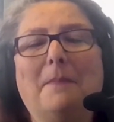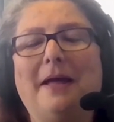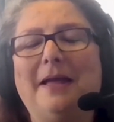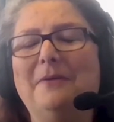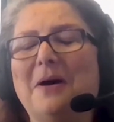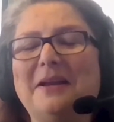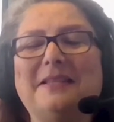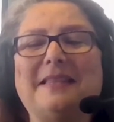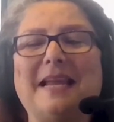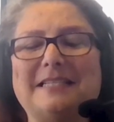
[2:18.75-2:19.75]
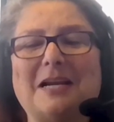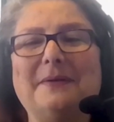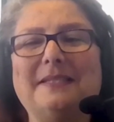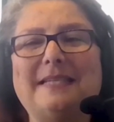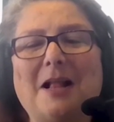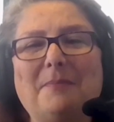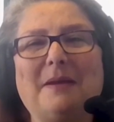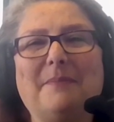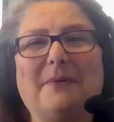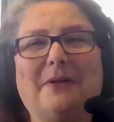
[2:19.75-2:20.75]
But one of the things I always tell
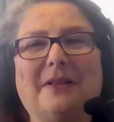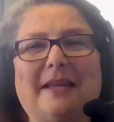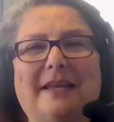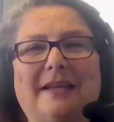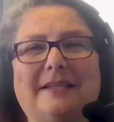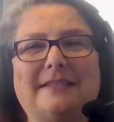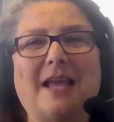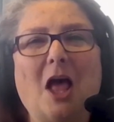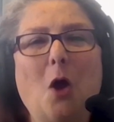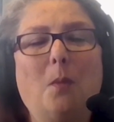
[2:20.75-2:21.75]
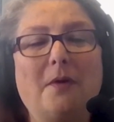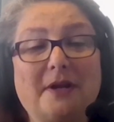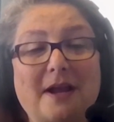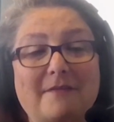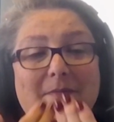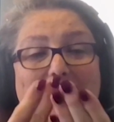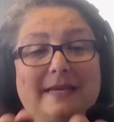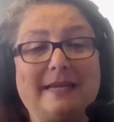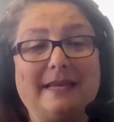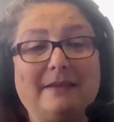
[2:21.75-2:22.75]
people is where the
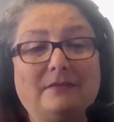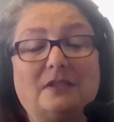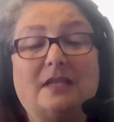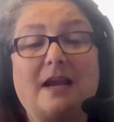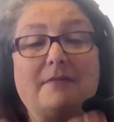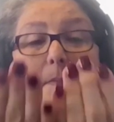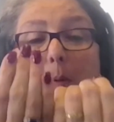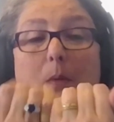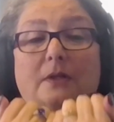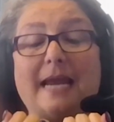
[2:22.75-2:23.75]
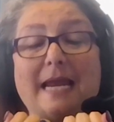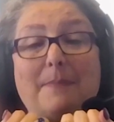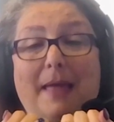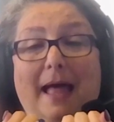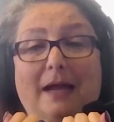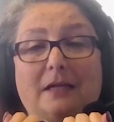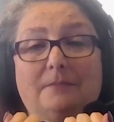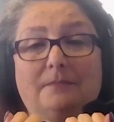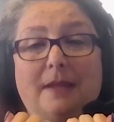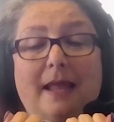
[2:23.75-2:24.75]
government gives, the government will take back.
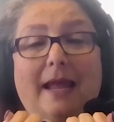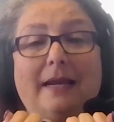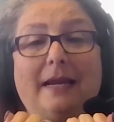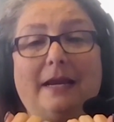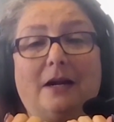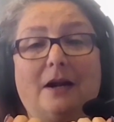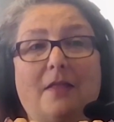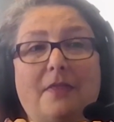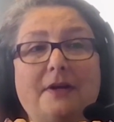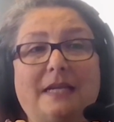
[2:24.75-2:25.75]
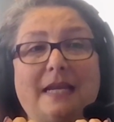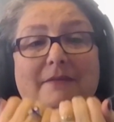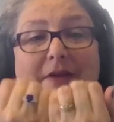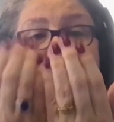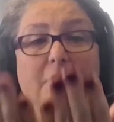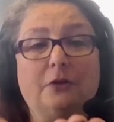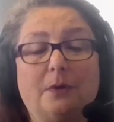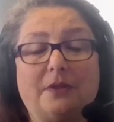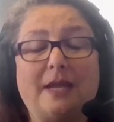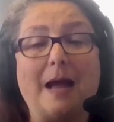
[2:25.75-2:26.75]
And here, they're giving
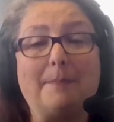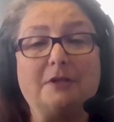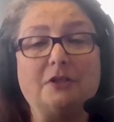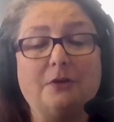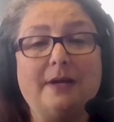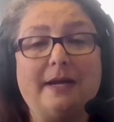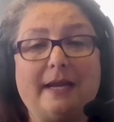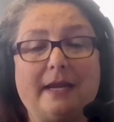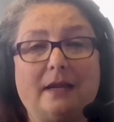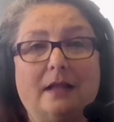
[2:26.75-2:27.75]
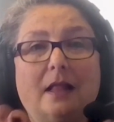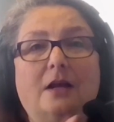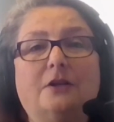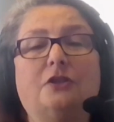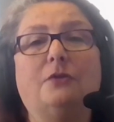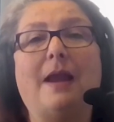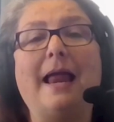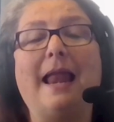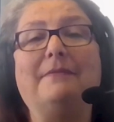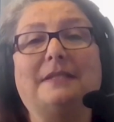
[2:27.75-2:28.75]
you the opportunity to
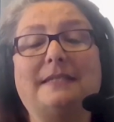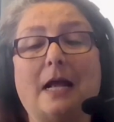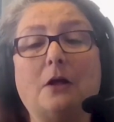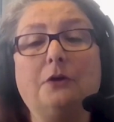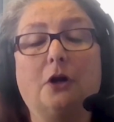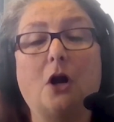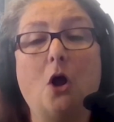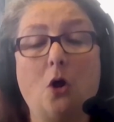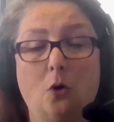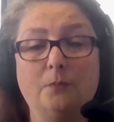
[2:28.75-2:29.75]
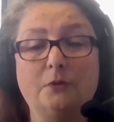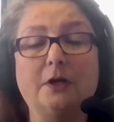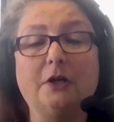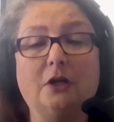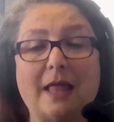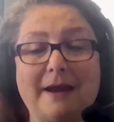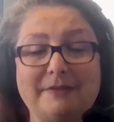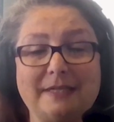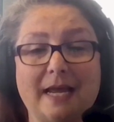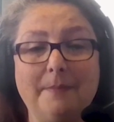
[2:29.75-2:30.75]
not have to sell your home during your
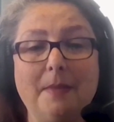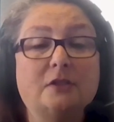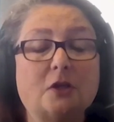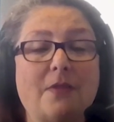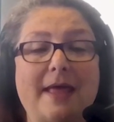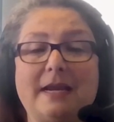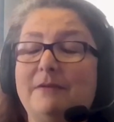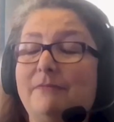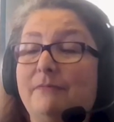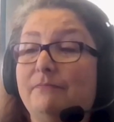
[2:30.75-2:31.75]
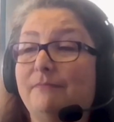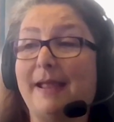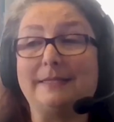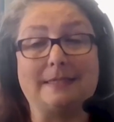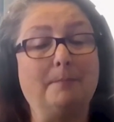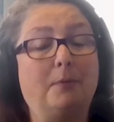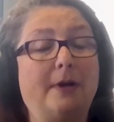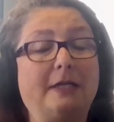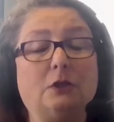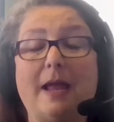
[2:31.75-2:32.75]
lifetime, so that if at some
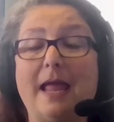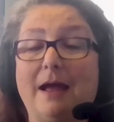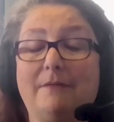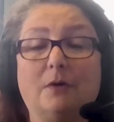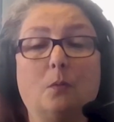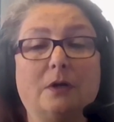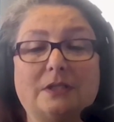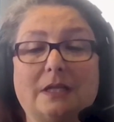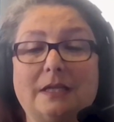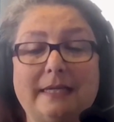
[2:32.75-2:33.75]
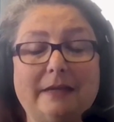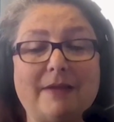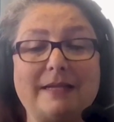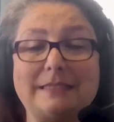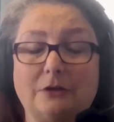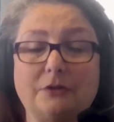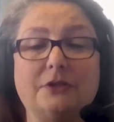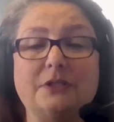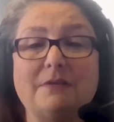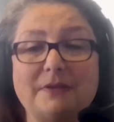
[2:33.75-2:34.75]
point you ever were to leave that skilled
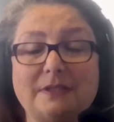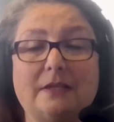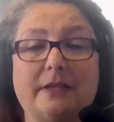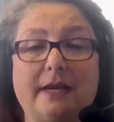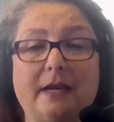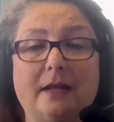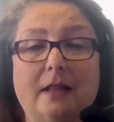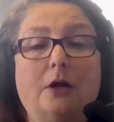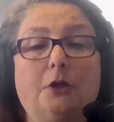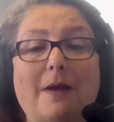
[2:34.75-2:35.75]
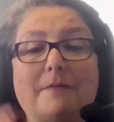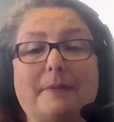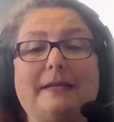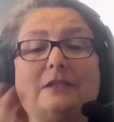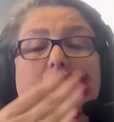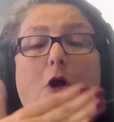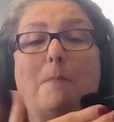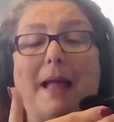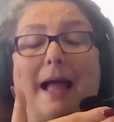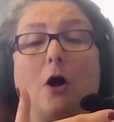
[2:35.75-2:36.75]
nursing facility, you have a place to go
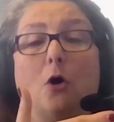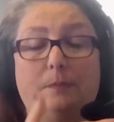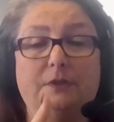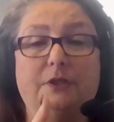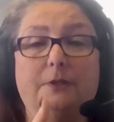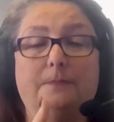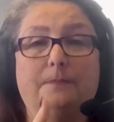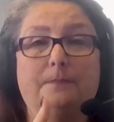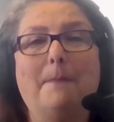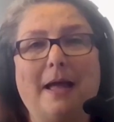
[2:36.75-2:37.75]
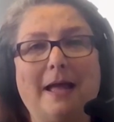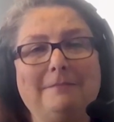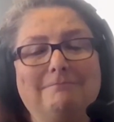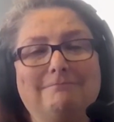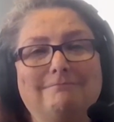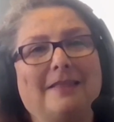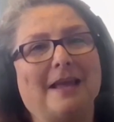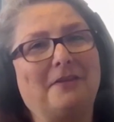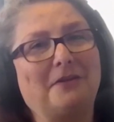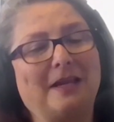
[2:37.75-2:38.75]
back home to. But the
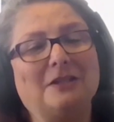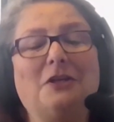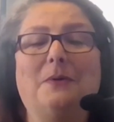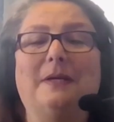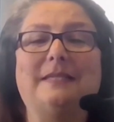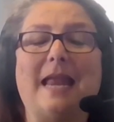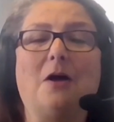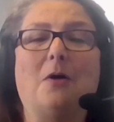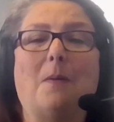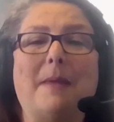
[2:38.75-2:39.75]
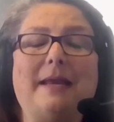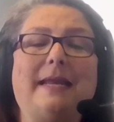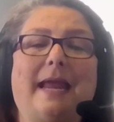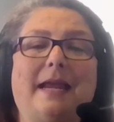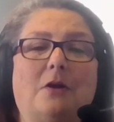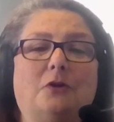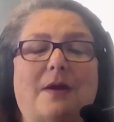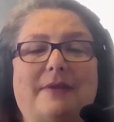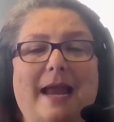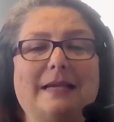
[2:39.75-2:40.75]
other thing too is now Medicaid knows you
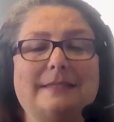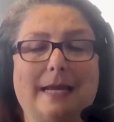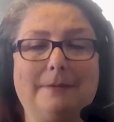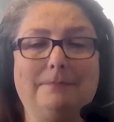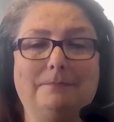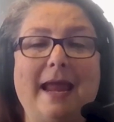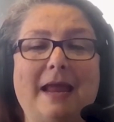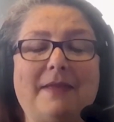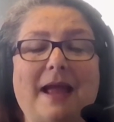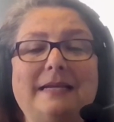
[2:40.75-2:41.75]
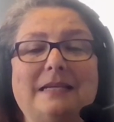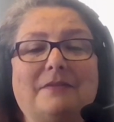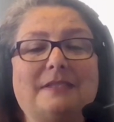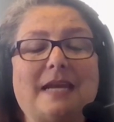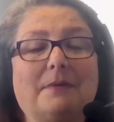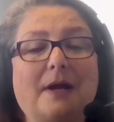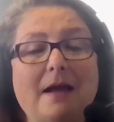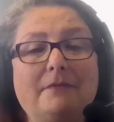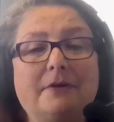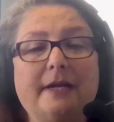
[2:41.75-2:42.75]
have an asset. And the idea of estate
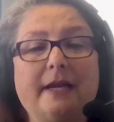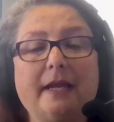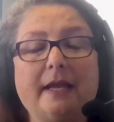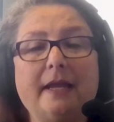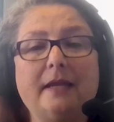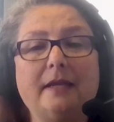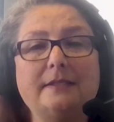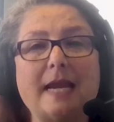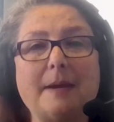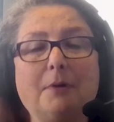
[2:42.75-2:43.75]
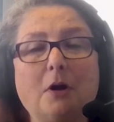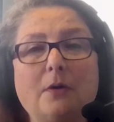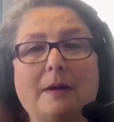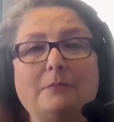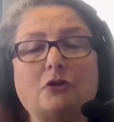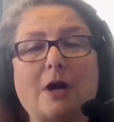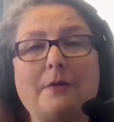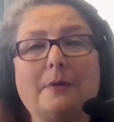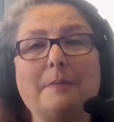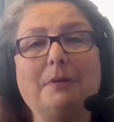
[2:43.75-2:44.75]
recovery is a program to try
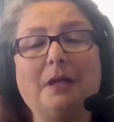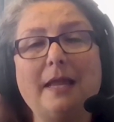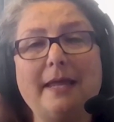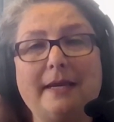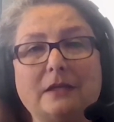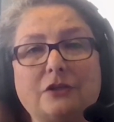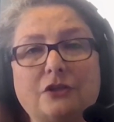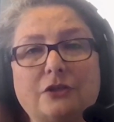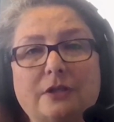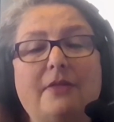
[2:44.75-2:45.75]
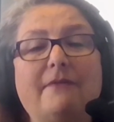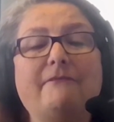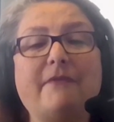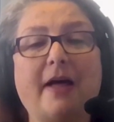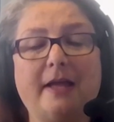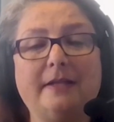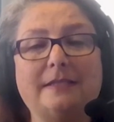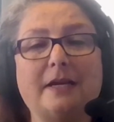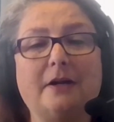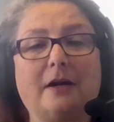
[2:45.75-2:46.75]
to replenish the
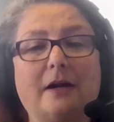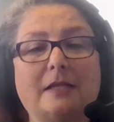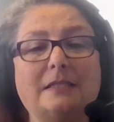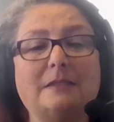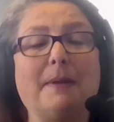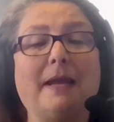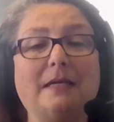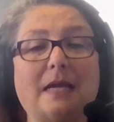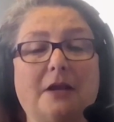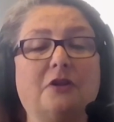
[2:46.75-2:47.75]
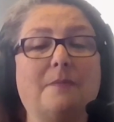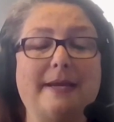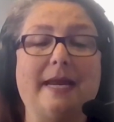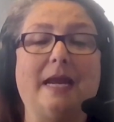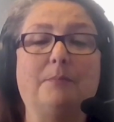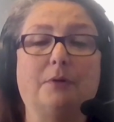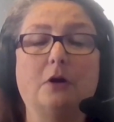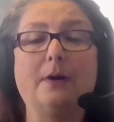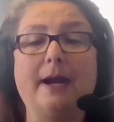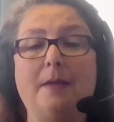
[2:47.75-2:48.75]
funds that are spent under the Medicaid
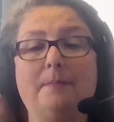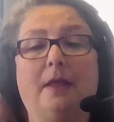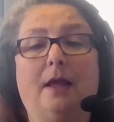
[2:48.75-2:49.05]
program